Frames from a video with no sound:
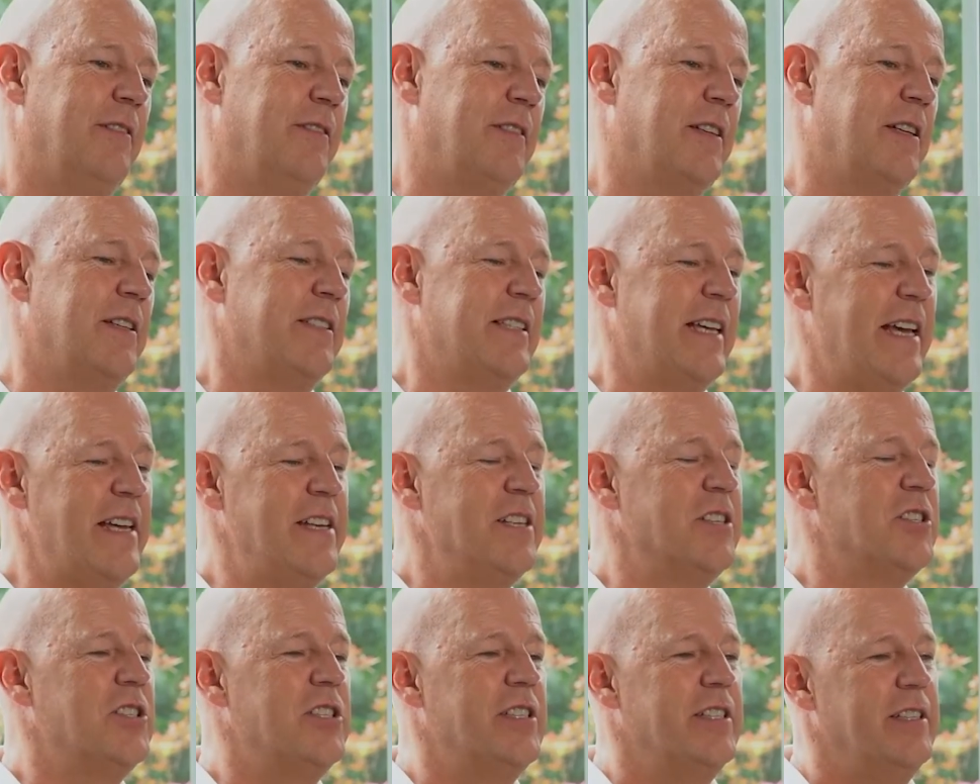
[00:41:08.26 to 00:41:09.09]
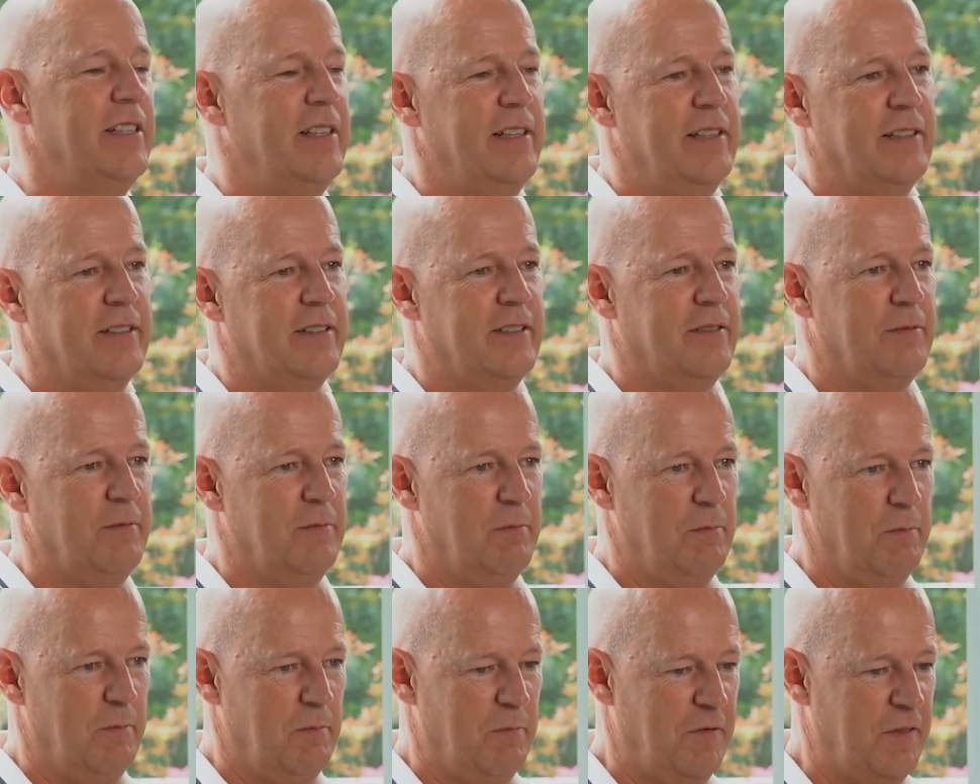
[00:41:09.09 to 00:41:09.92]
there's energy and
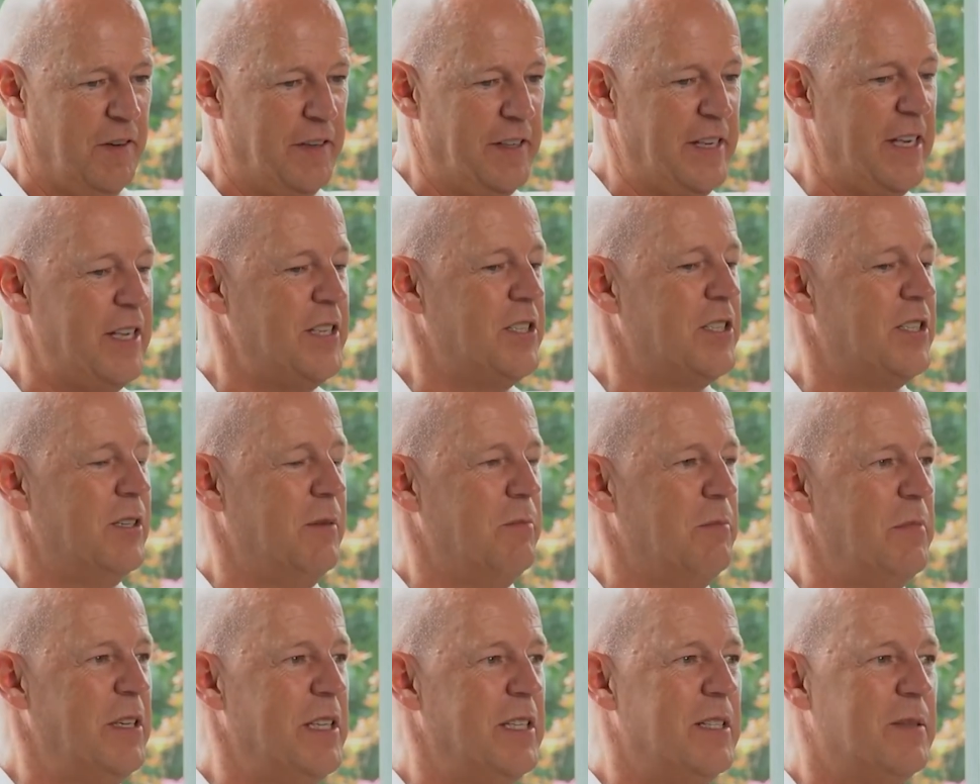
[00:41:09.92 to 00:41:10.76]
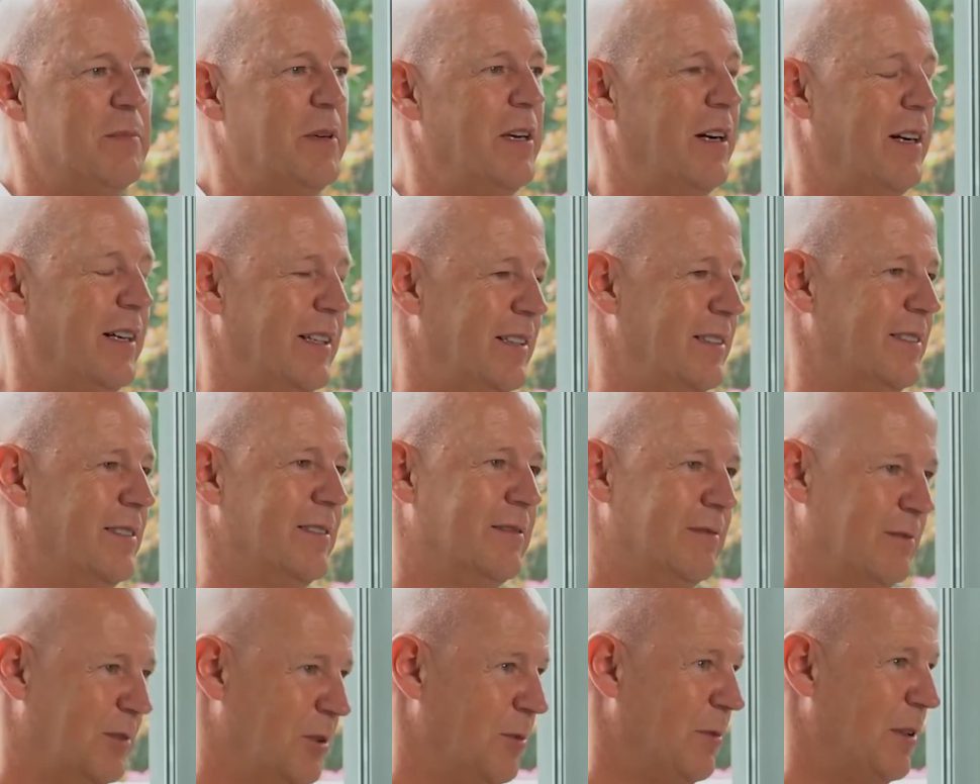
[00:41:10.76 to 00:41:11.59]
financial means behind,
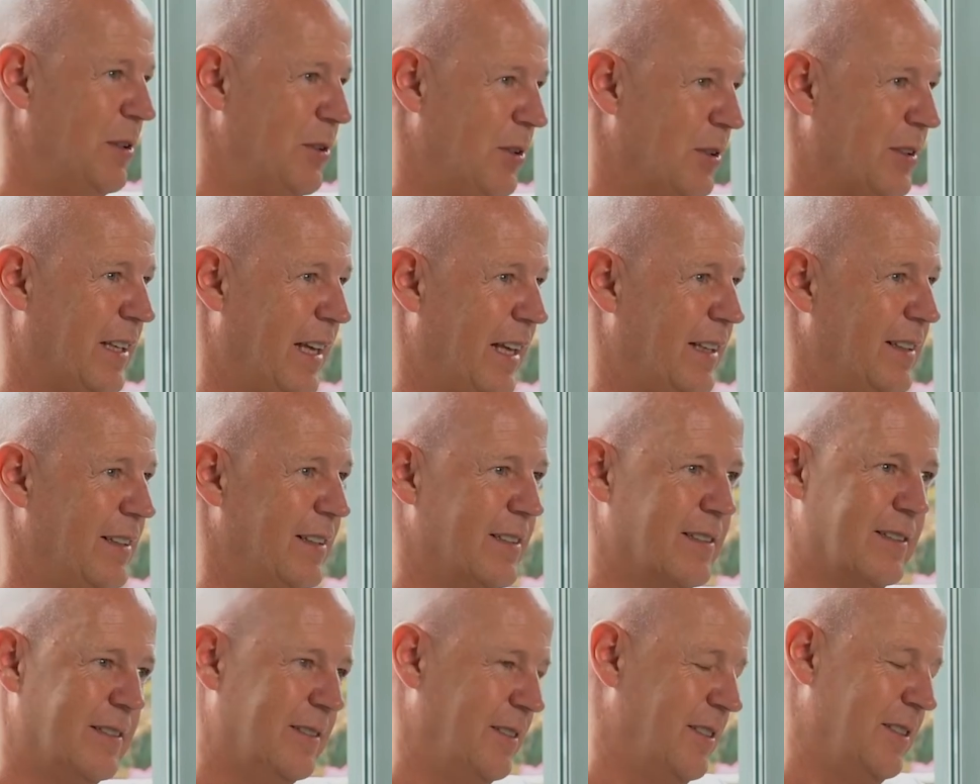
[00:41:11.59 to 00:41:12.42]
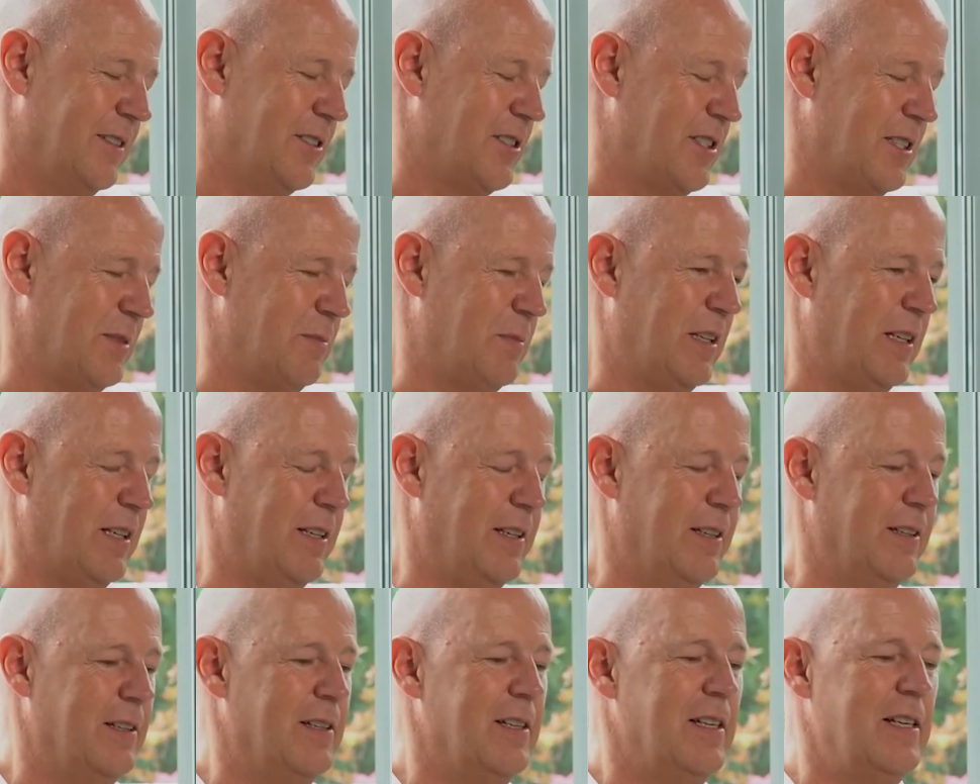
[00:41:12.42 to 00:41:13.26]
you will not get it, just be
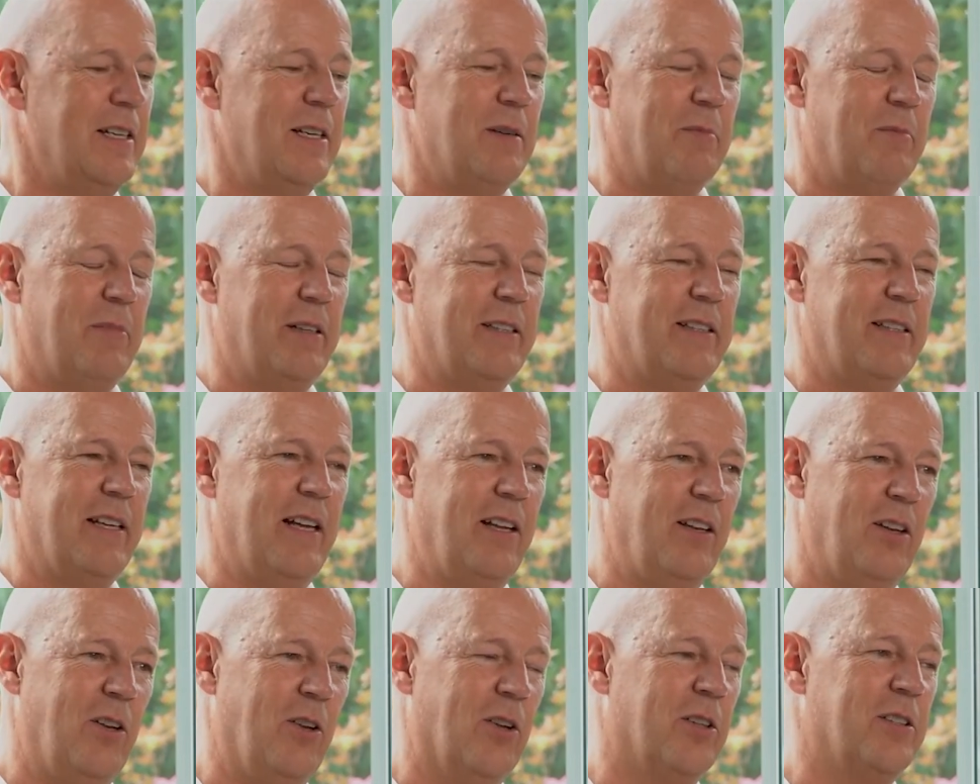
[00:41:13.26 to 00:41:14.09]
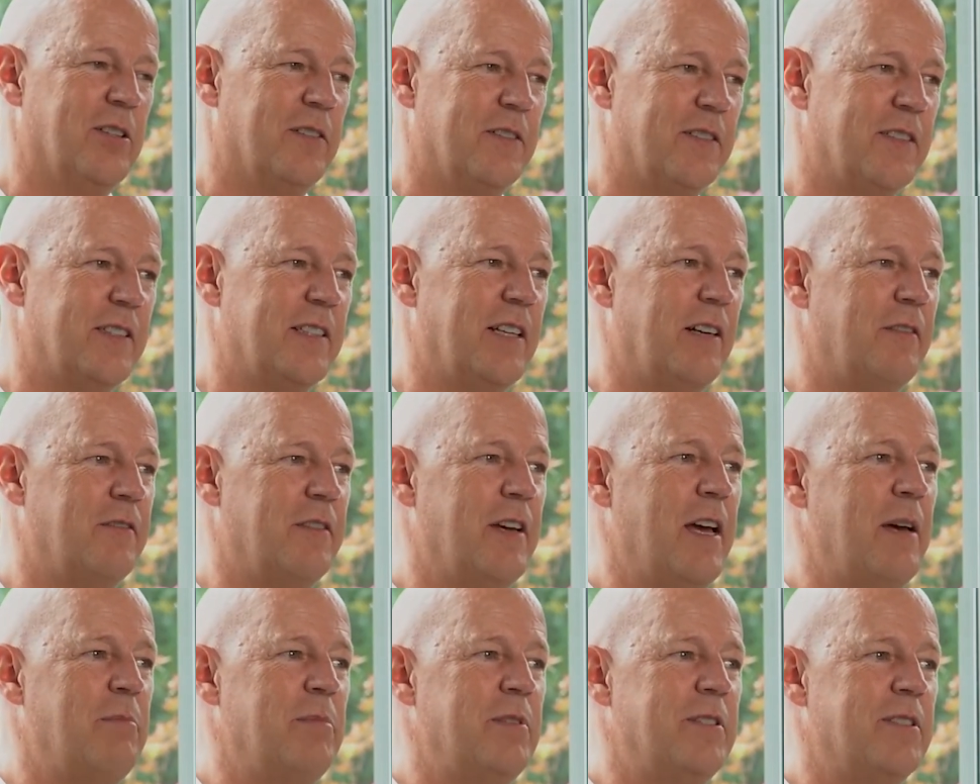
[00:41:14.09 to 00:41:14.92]
clear. But a lot of stuff
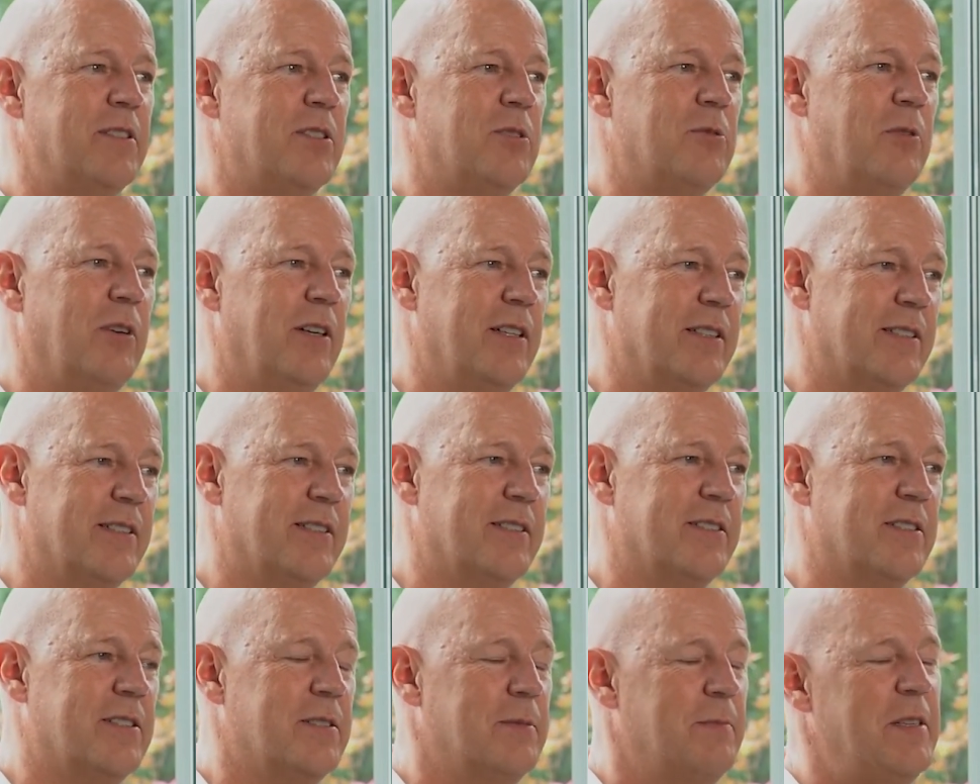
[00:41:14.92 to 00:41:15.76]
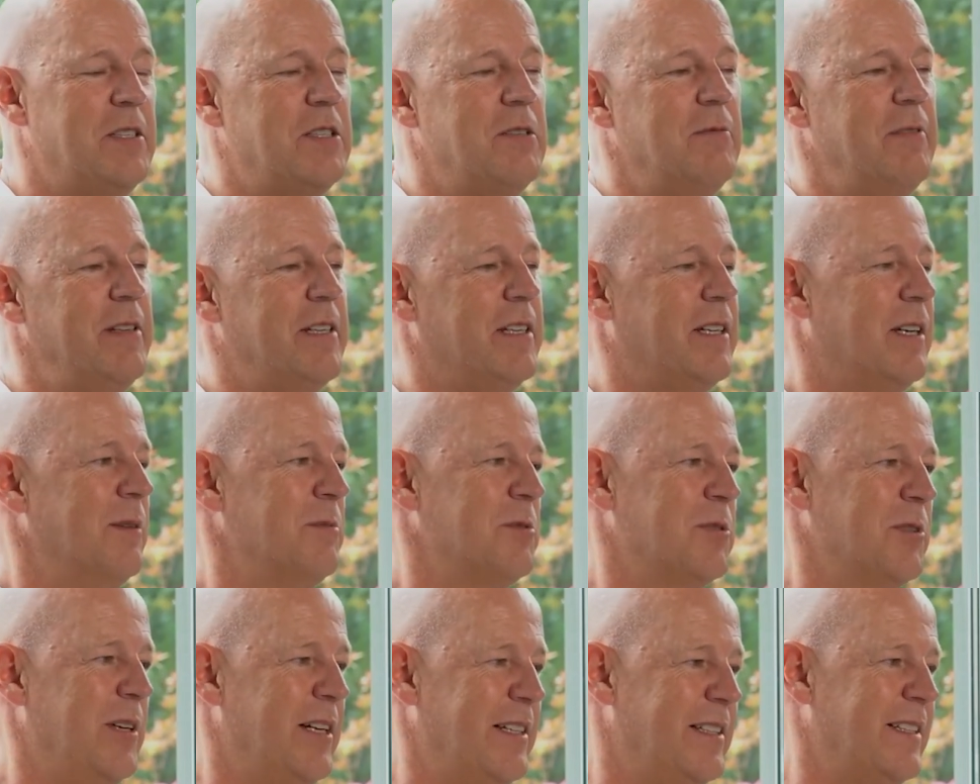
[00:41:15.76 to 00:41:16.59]
happens to us, especially when it
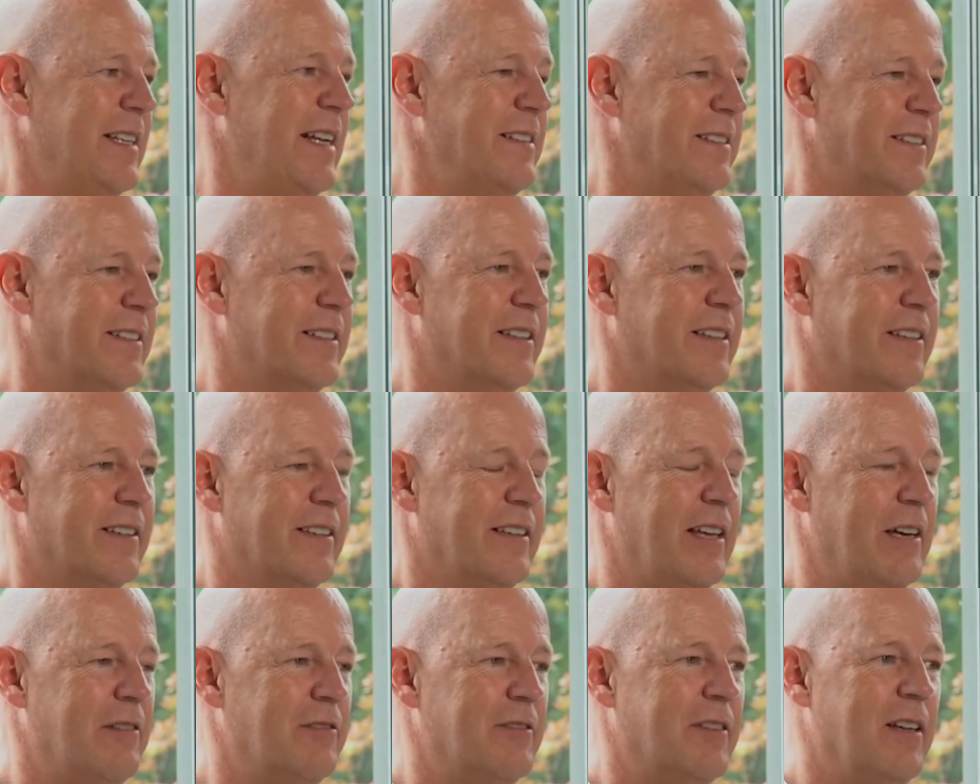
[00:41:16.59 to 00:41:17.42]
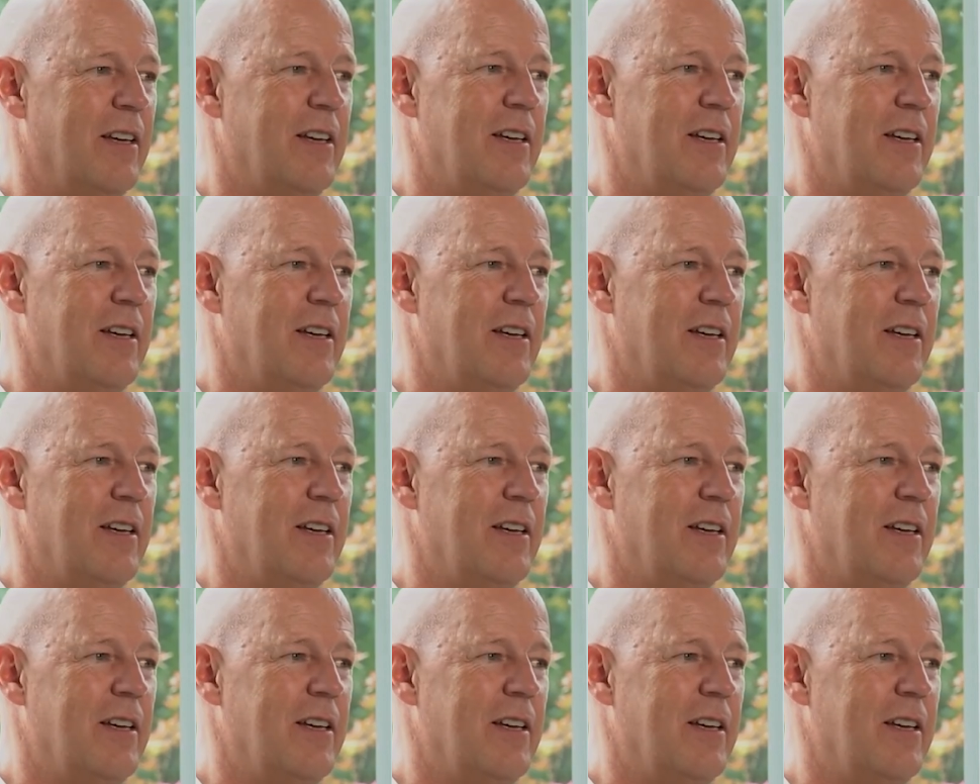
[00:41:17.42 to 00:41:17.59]
comes to identity theft,